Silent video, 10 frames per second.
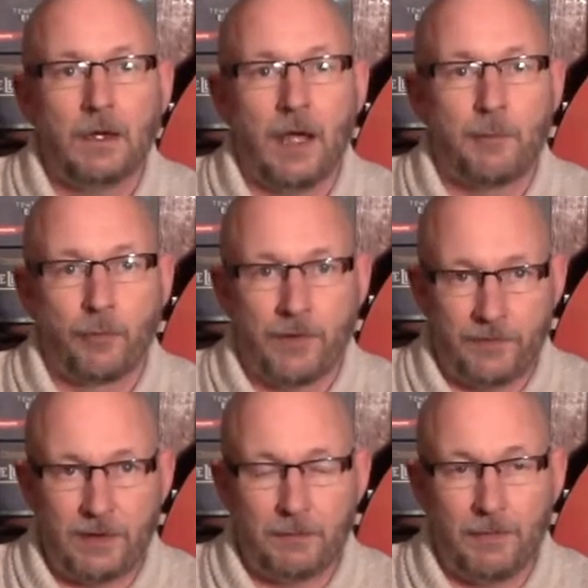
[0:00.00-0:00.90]
I print
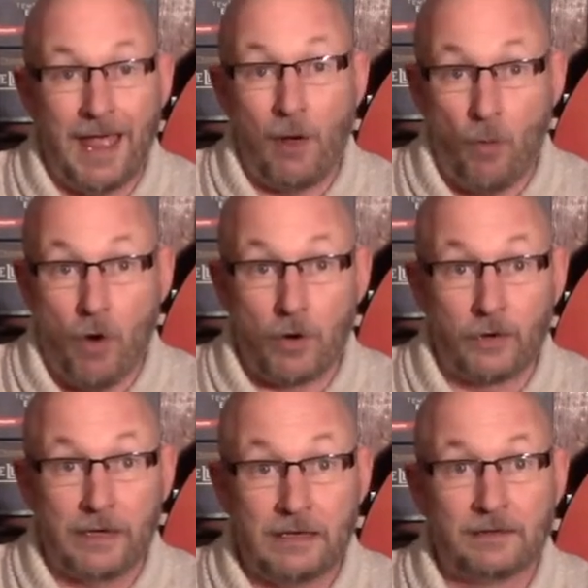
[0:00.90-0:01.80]
them at
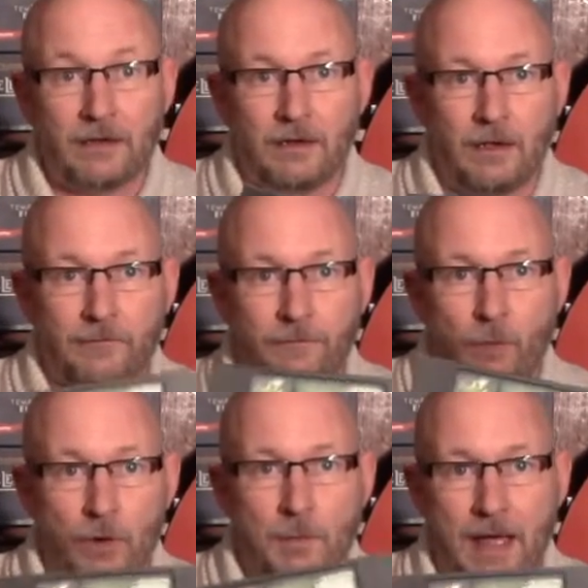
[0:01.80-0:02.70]
Walgreens on
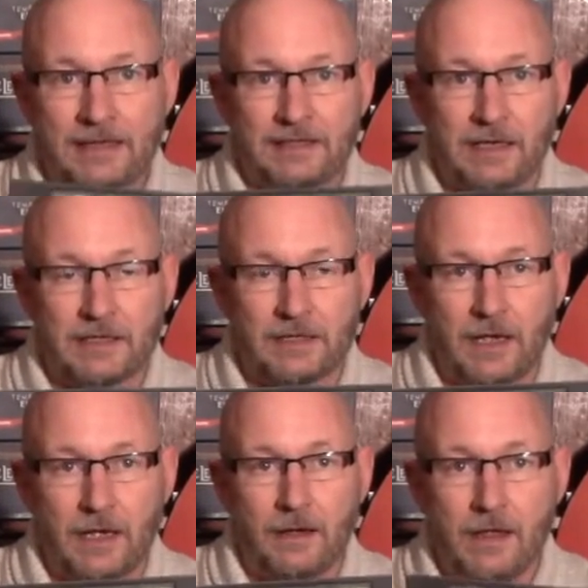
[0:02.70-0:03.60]

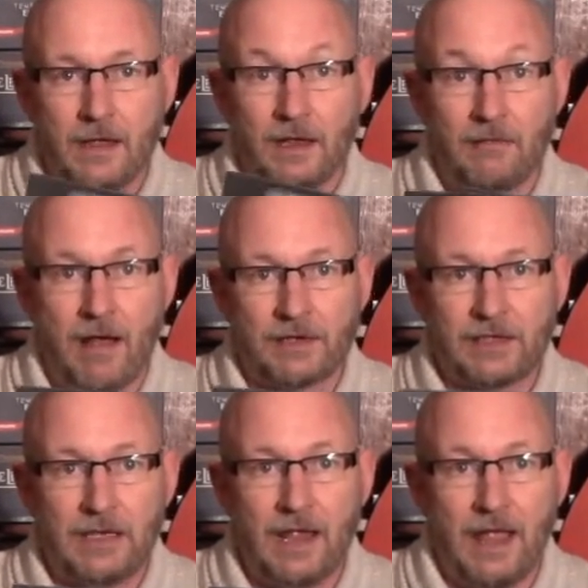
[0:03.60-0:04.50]
4x6
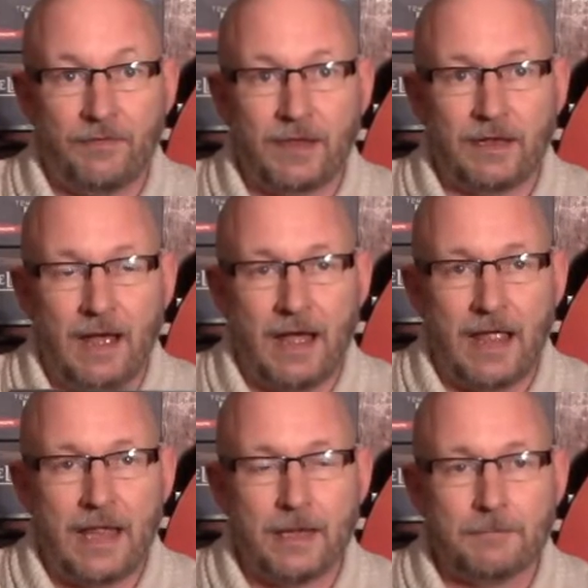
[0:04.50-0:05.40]
glossy, and then
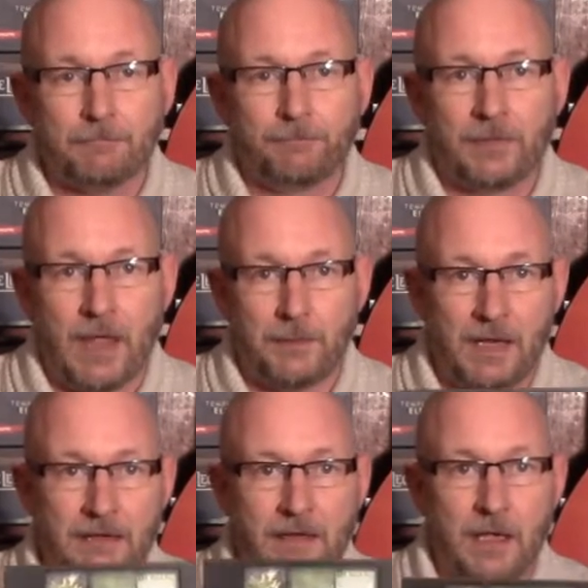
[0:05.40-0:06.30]
I
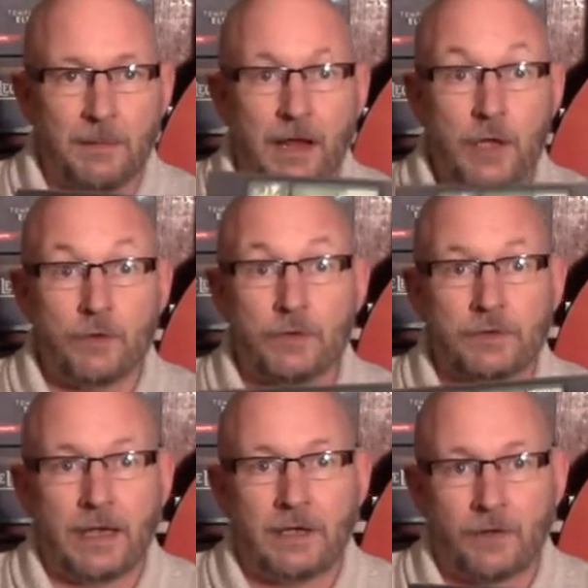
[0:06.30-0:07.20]
laminate them, and I use
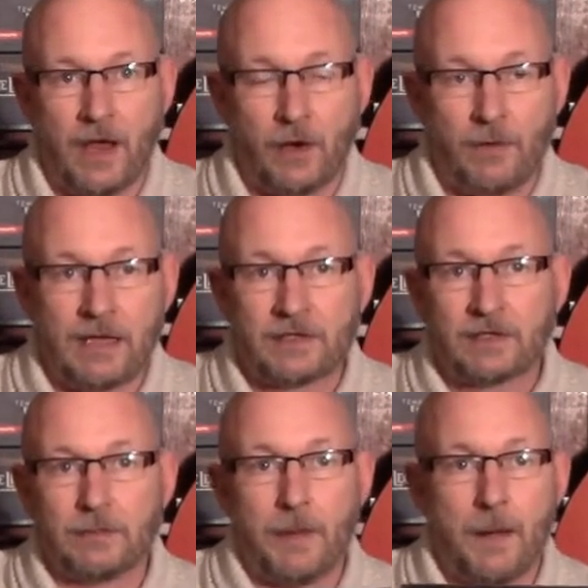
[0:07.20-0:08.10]
a dry
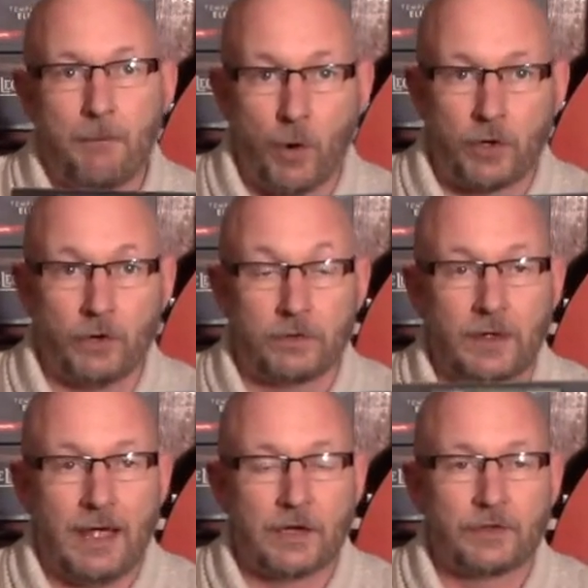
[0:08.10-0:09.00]
erase marker to
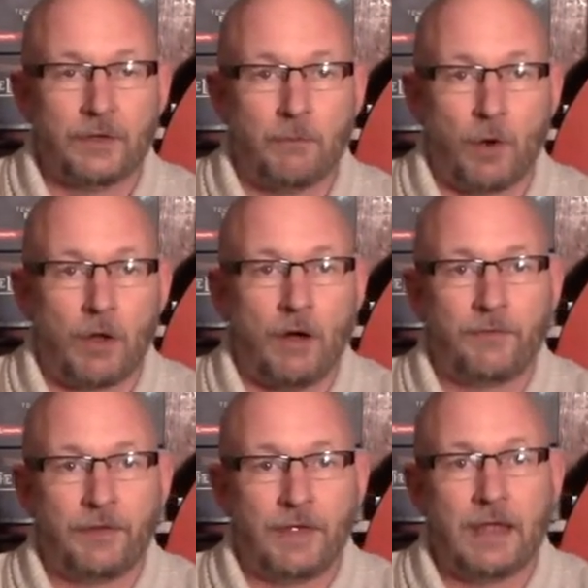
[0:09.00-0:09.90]
actually mark off
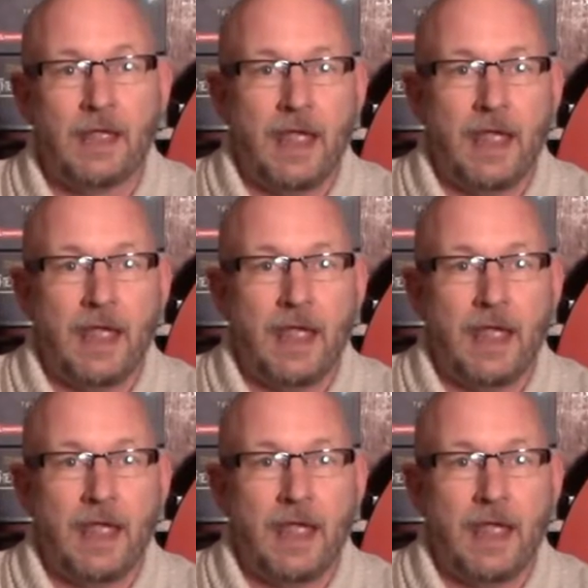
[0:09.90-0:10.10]
the thing.